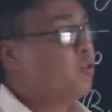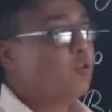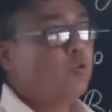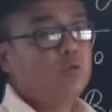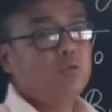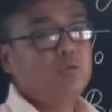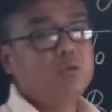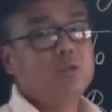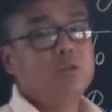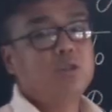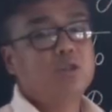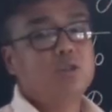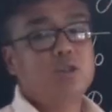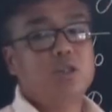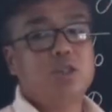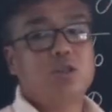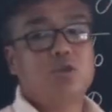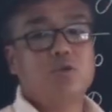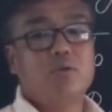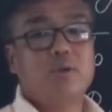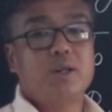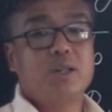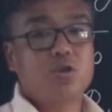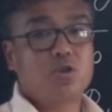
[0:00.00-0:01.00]
own
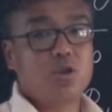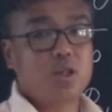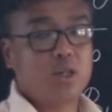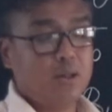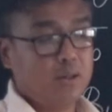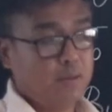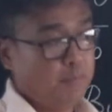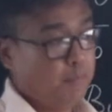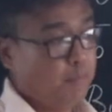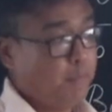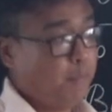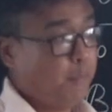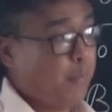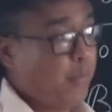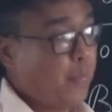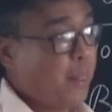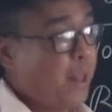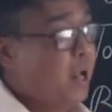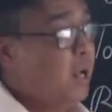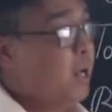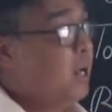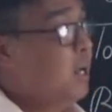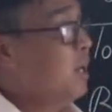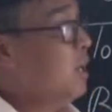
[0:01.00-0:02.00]
situation.
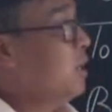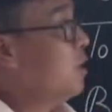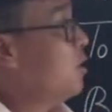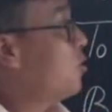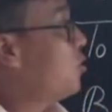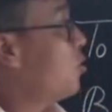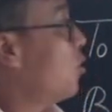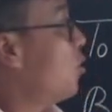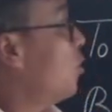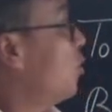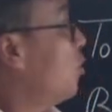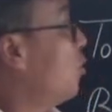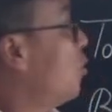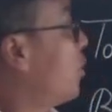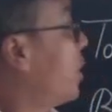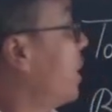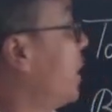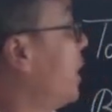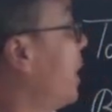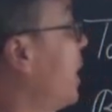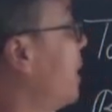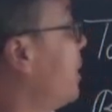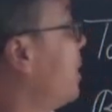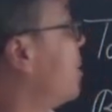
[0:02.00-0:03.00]
So
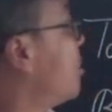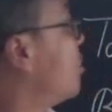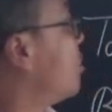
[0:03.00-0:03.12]
looking at the